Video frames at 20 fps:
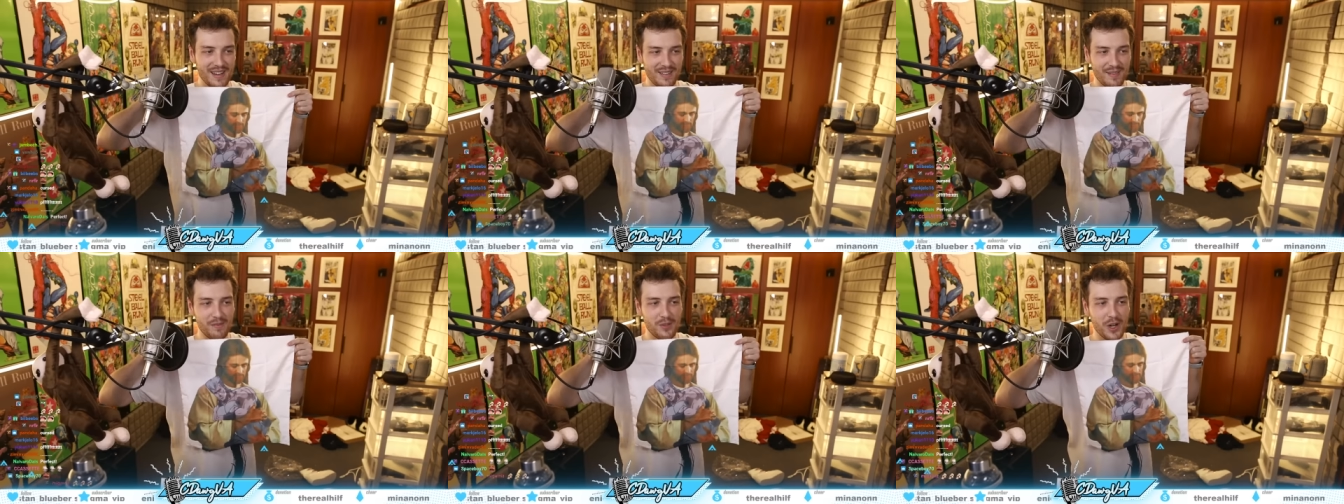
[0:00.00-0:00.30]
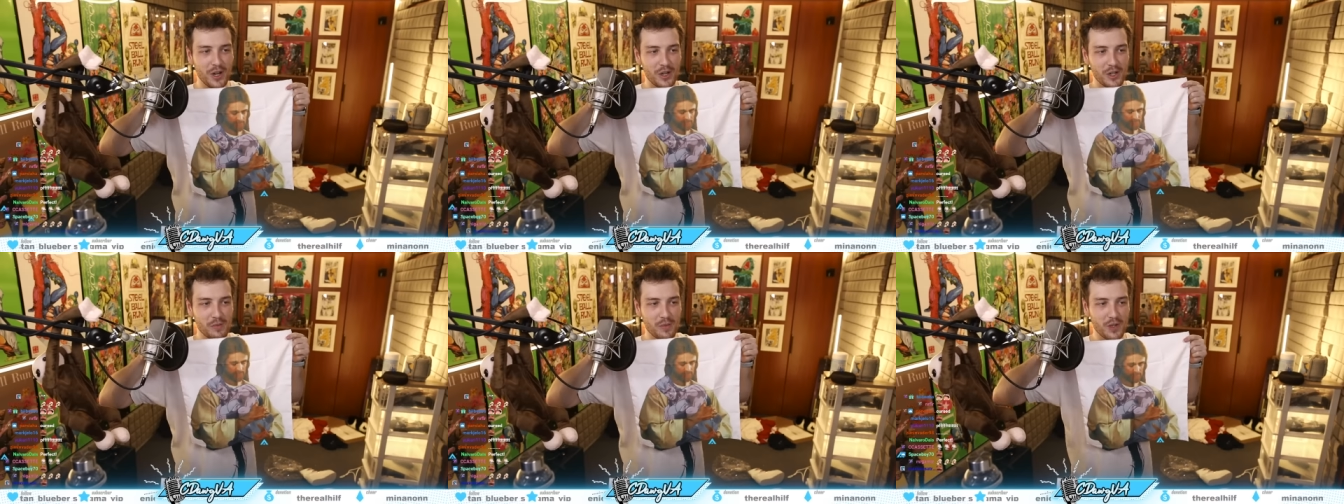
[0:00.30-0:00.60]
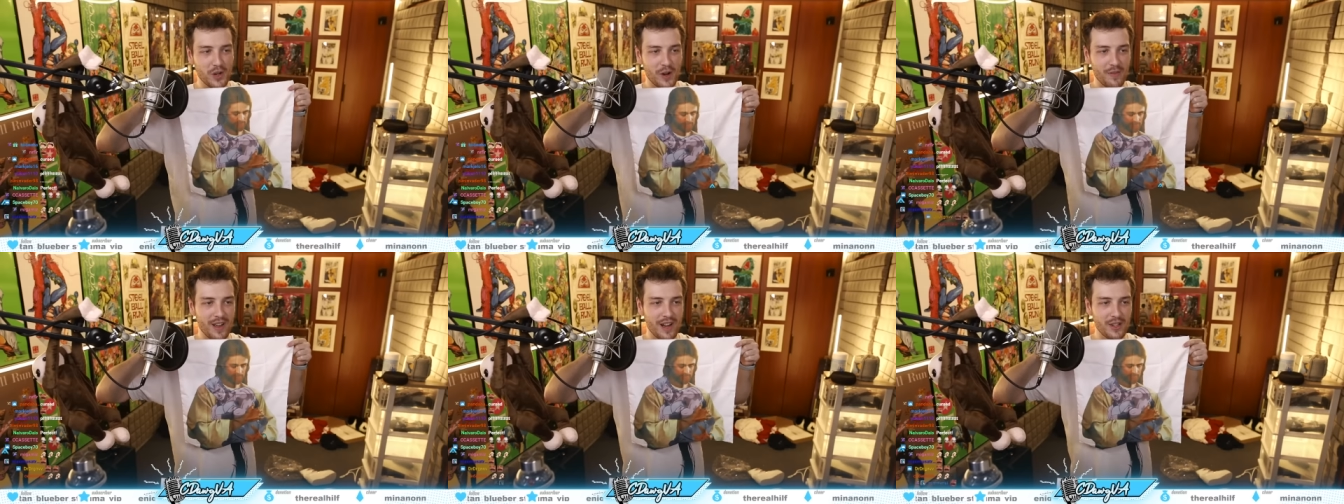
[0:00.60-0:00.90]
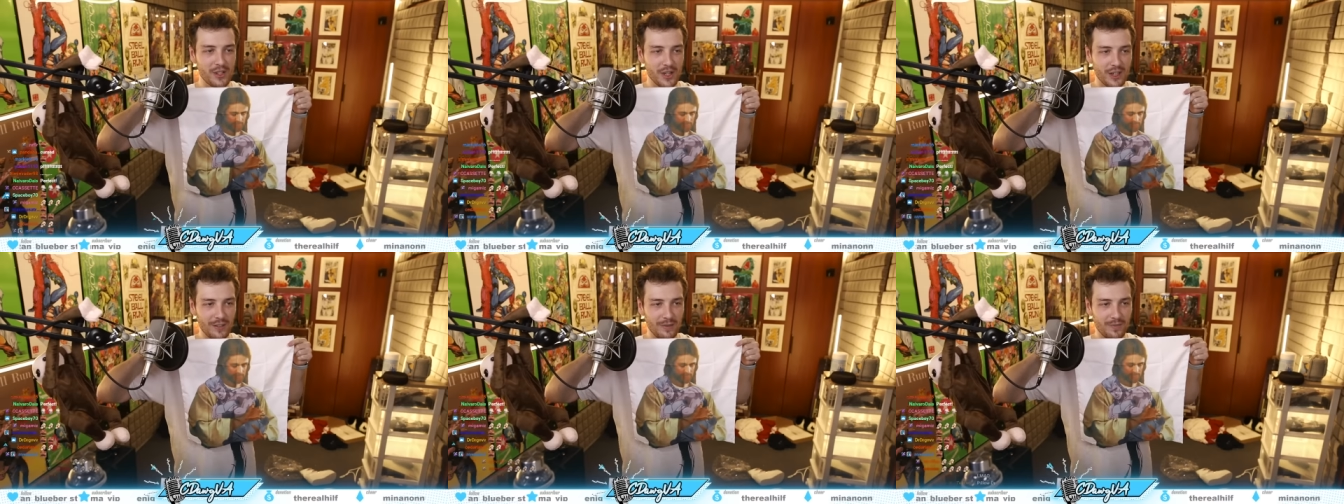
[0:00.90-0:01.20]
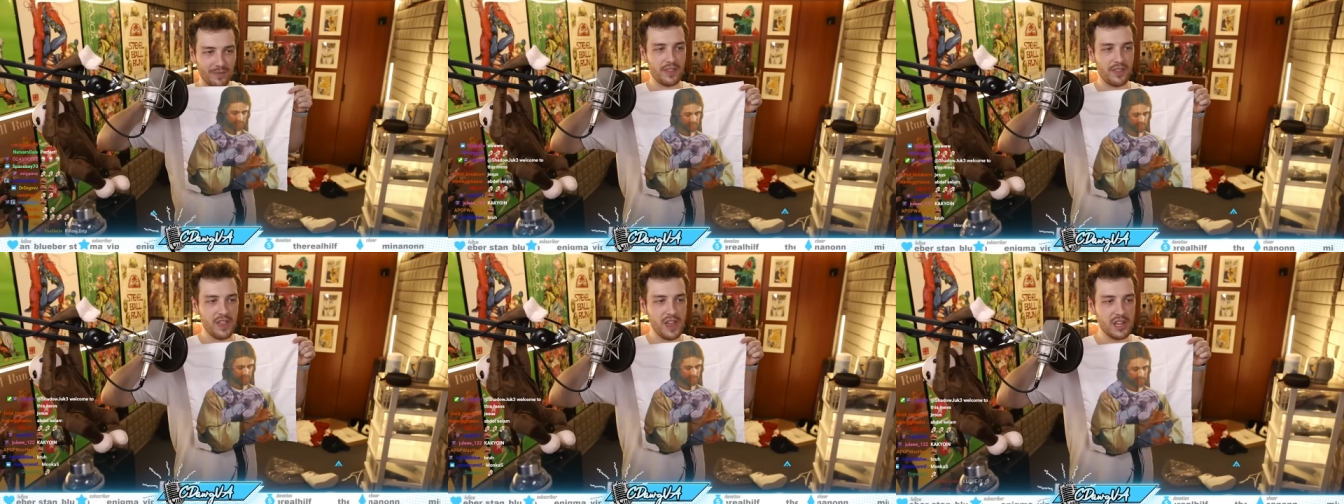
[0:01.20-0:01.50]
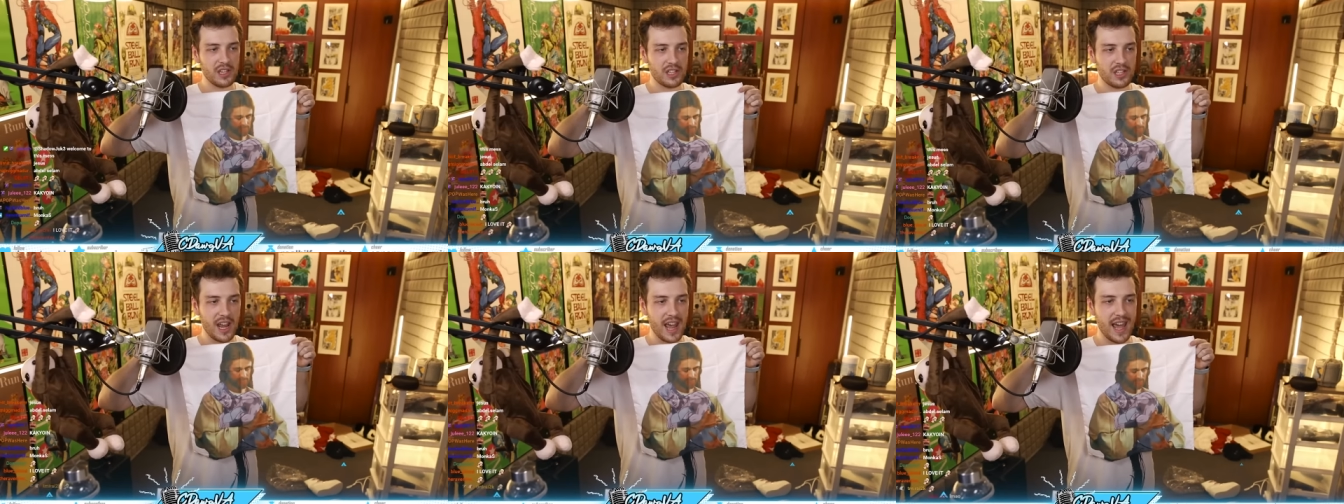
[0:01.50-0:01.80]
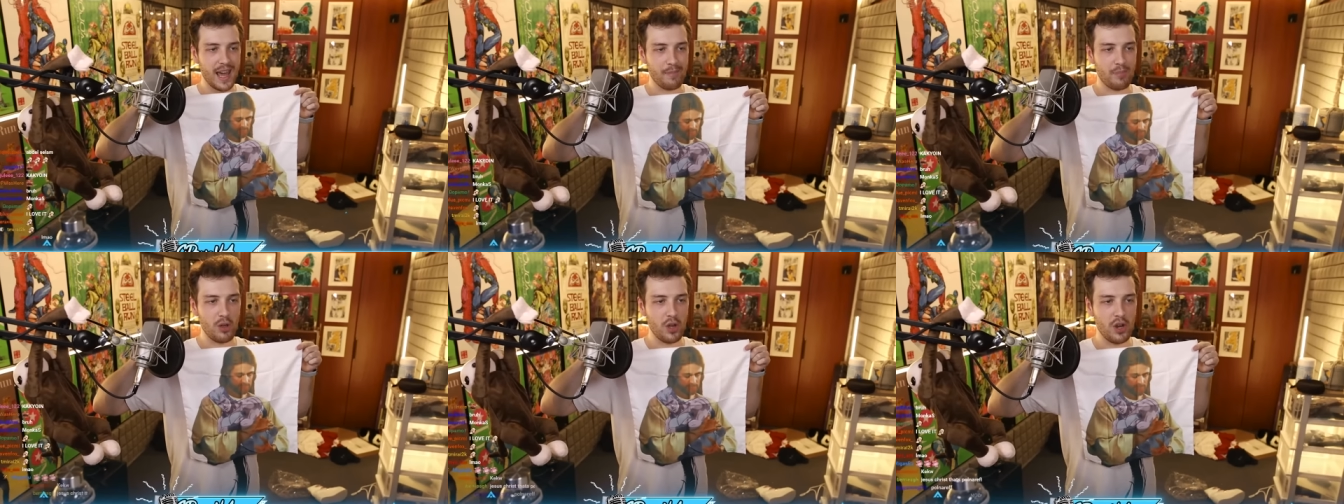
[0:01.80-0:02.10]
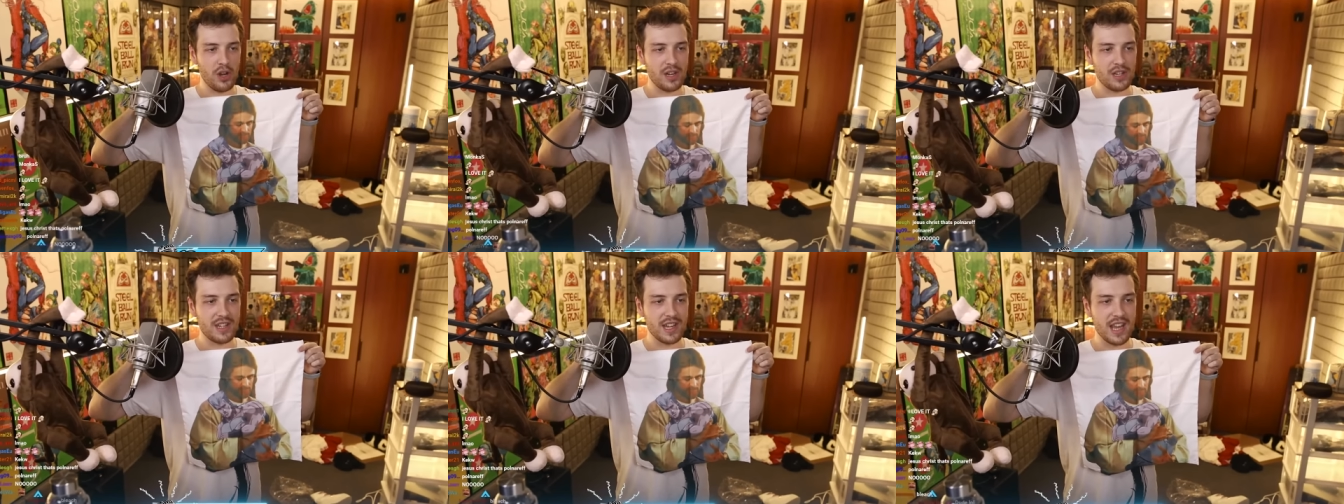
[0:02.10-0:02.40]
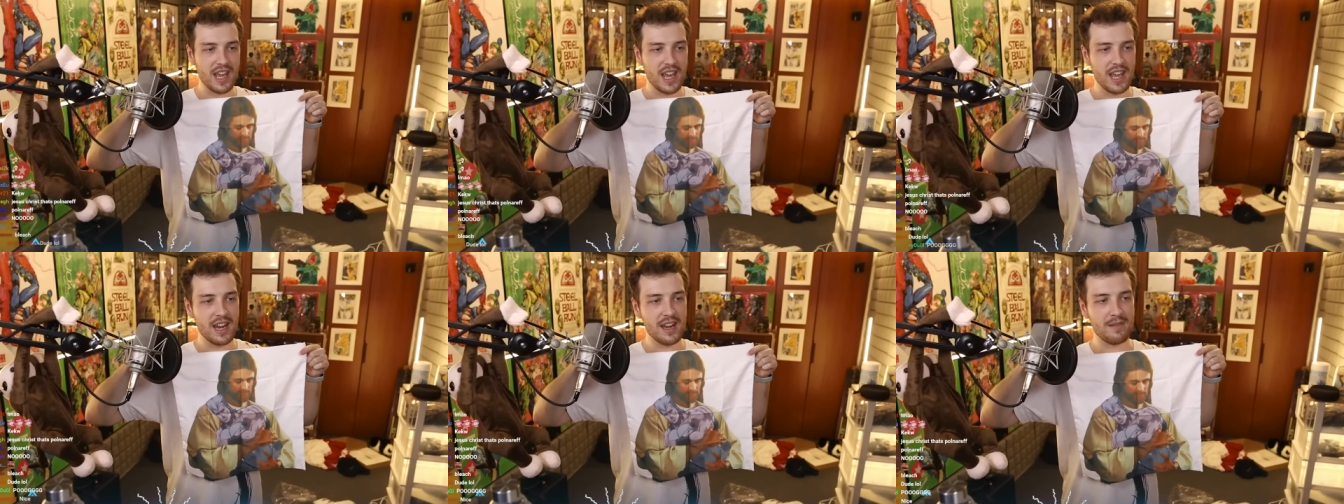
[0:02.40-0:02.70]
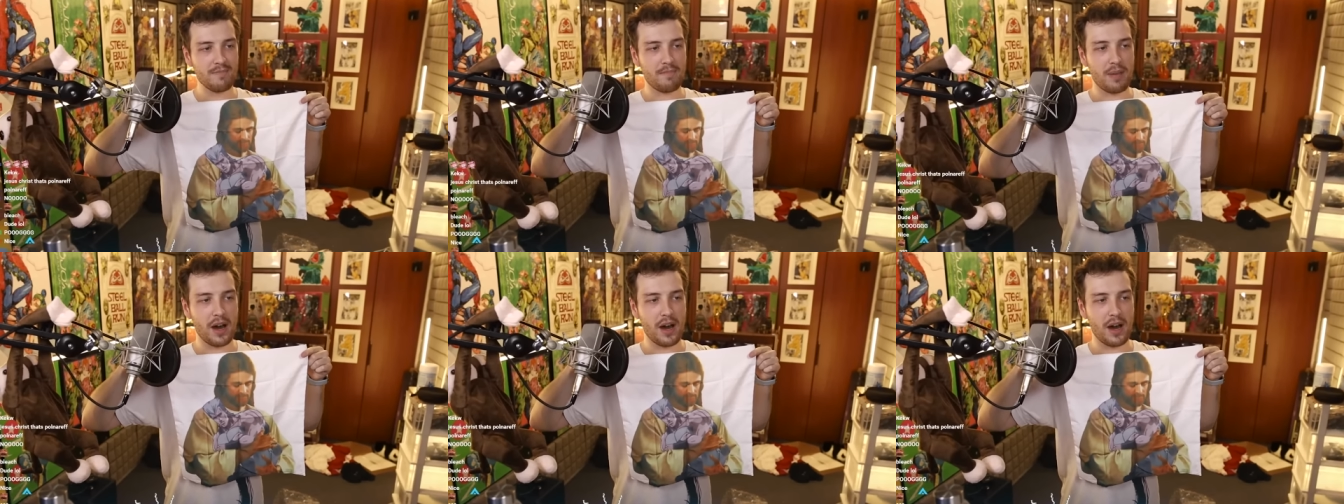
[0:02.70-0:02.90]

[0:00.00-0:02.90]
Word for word: from JoJo's Bizarre Adventure. This happened in